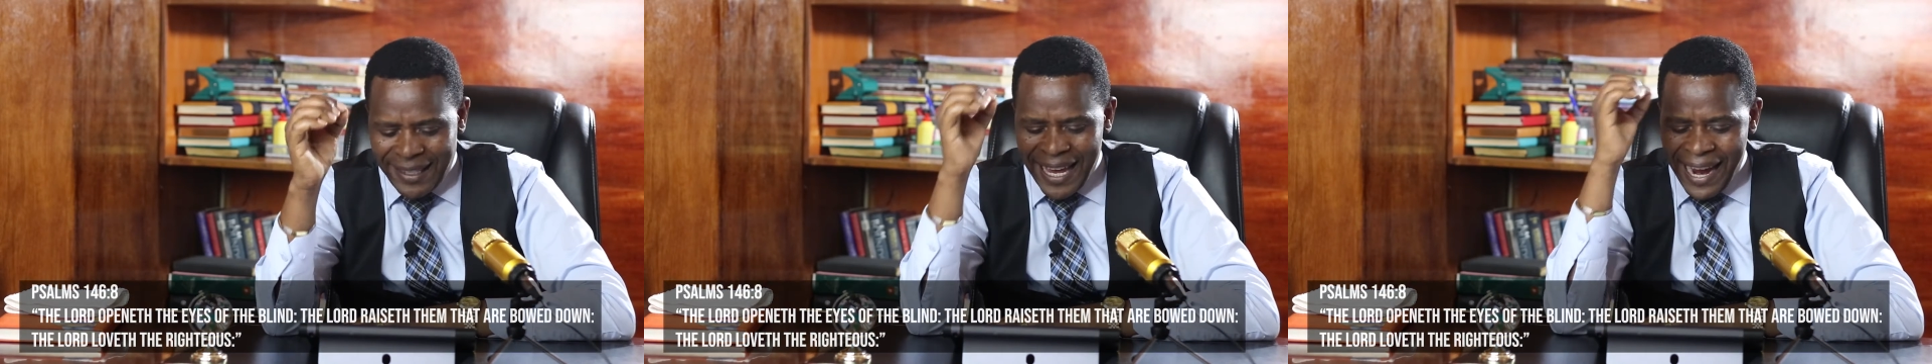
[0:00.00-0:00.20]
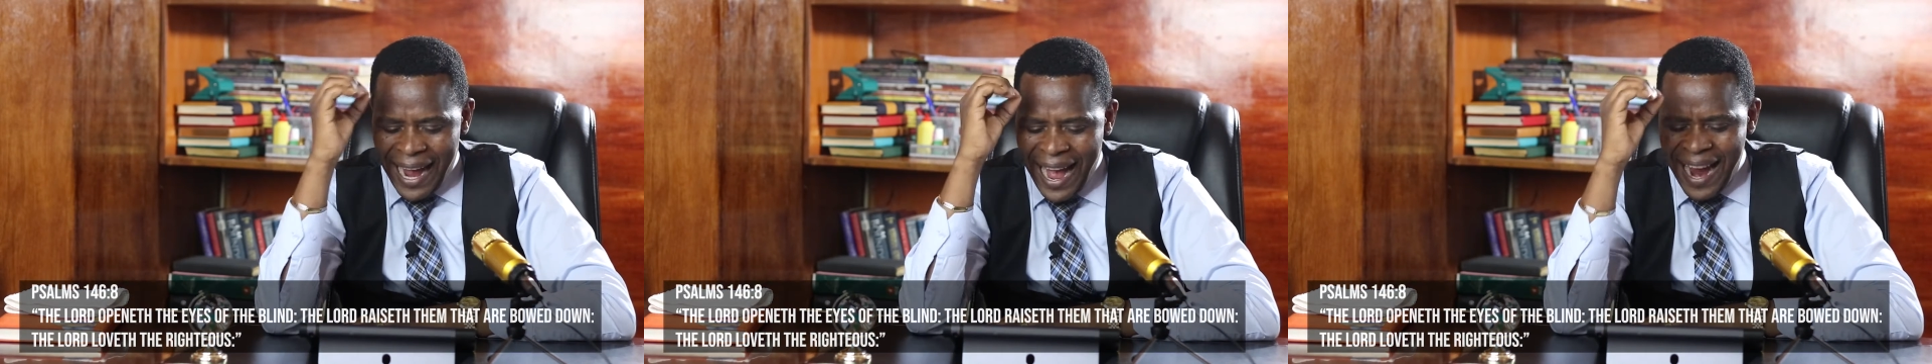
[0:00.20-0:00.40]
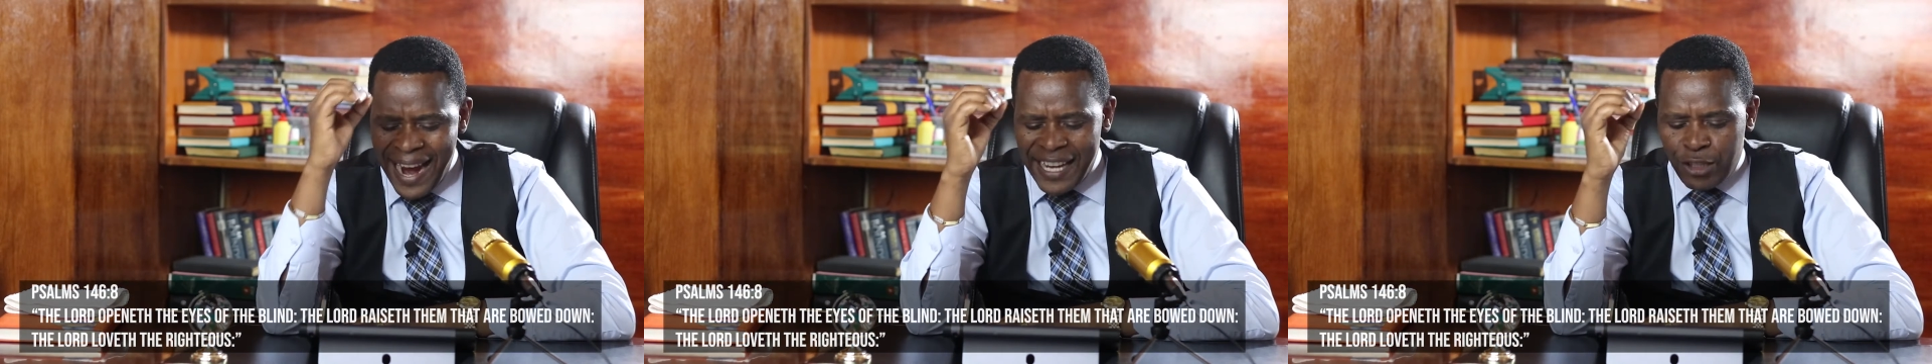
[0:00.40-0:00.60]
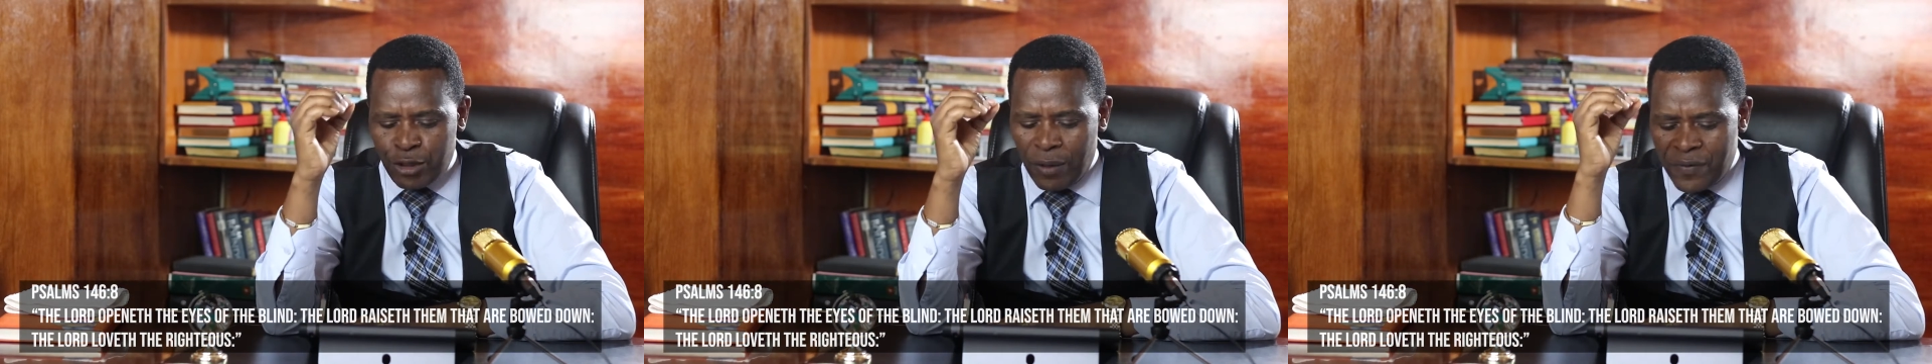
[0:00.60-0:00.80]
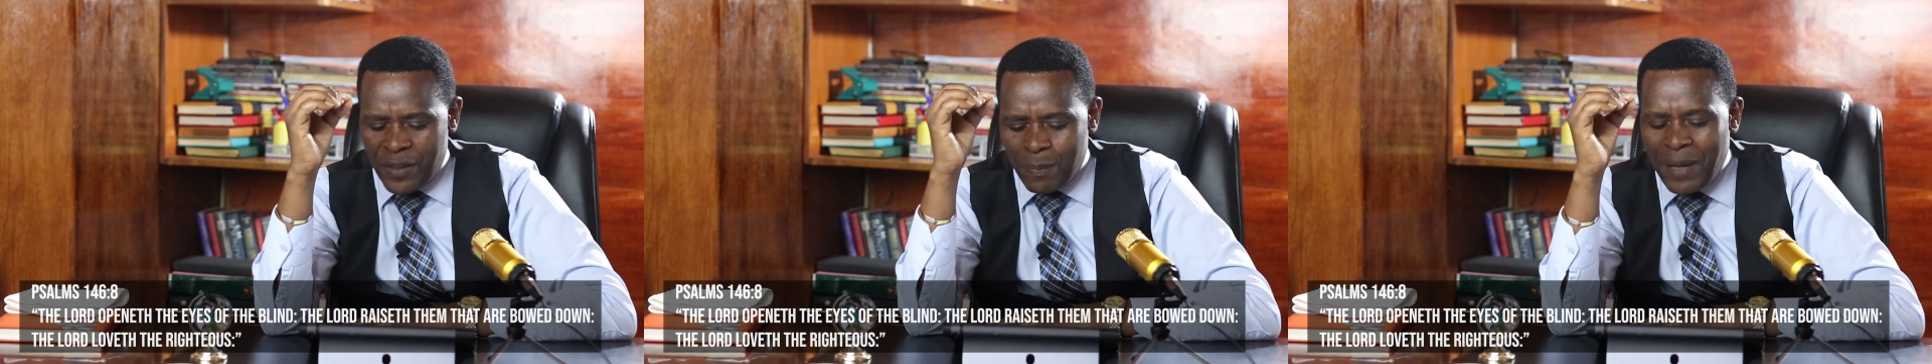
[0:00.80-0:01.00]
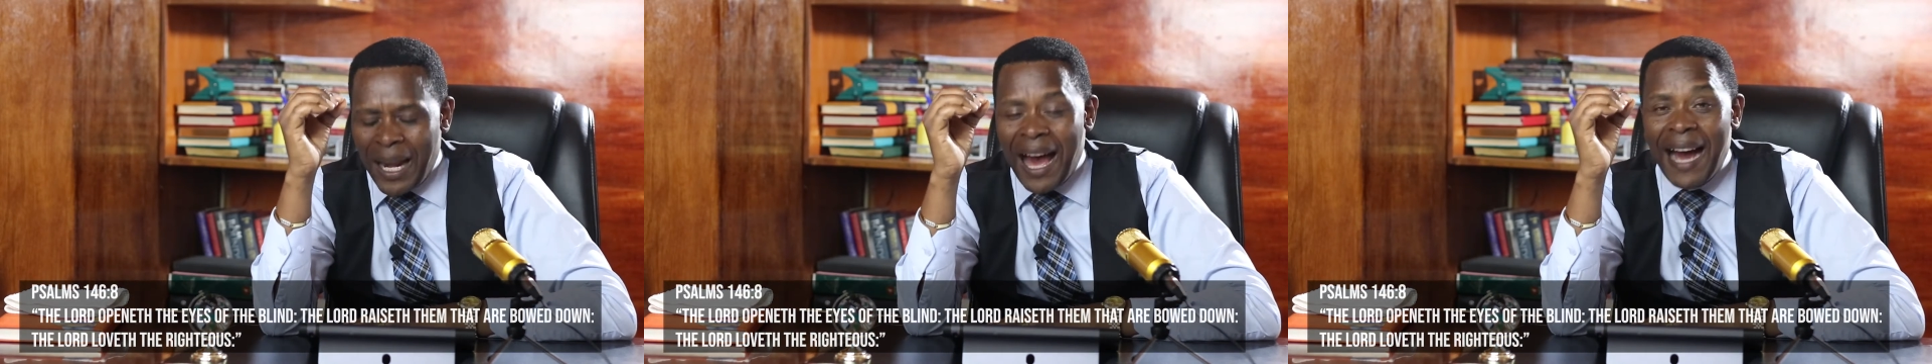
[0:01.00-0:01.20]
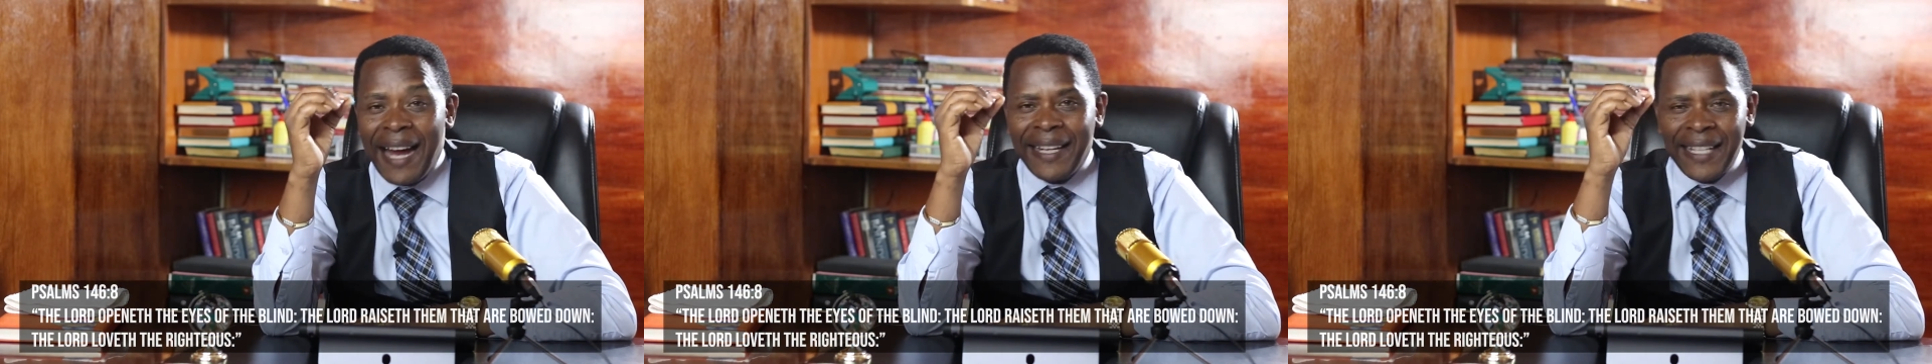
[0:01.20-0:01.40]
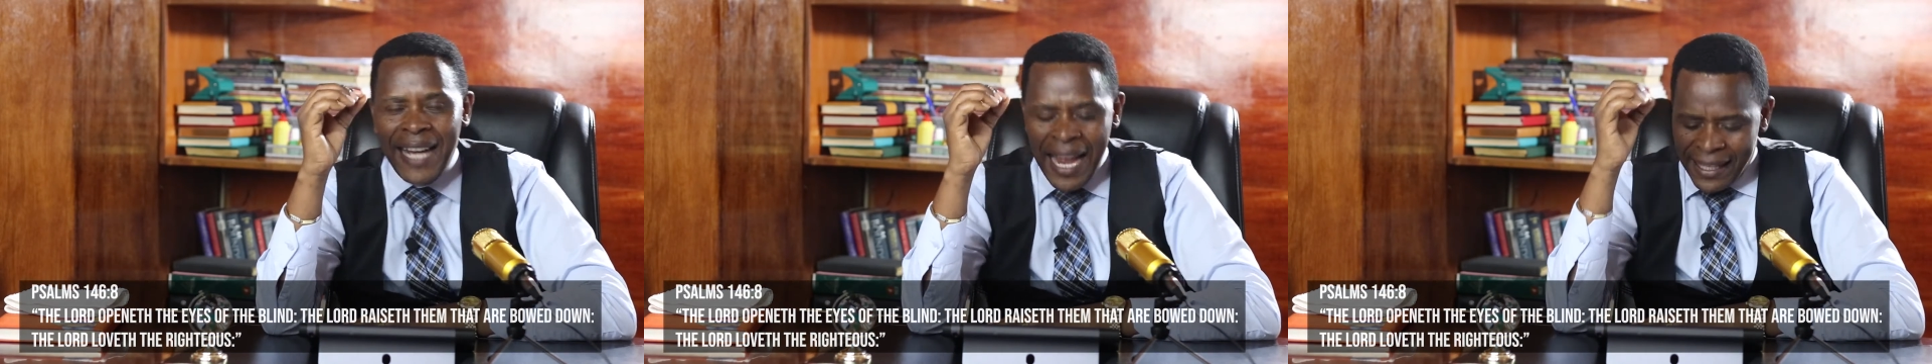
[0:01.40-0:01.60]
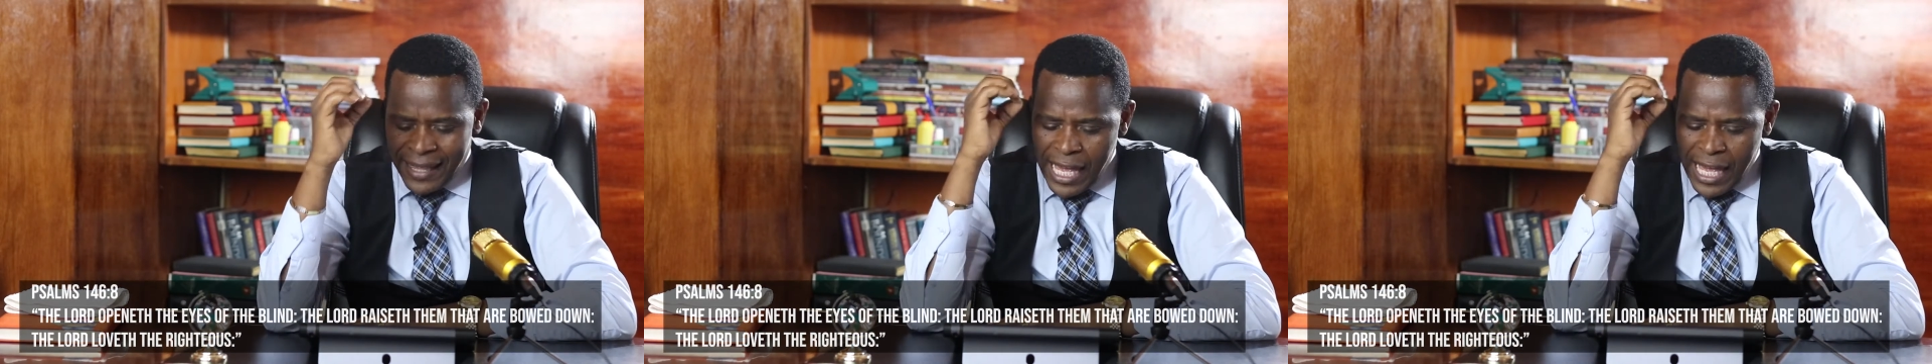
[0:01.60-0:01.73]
the eyes of the blind.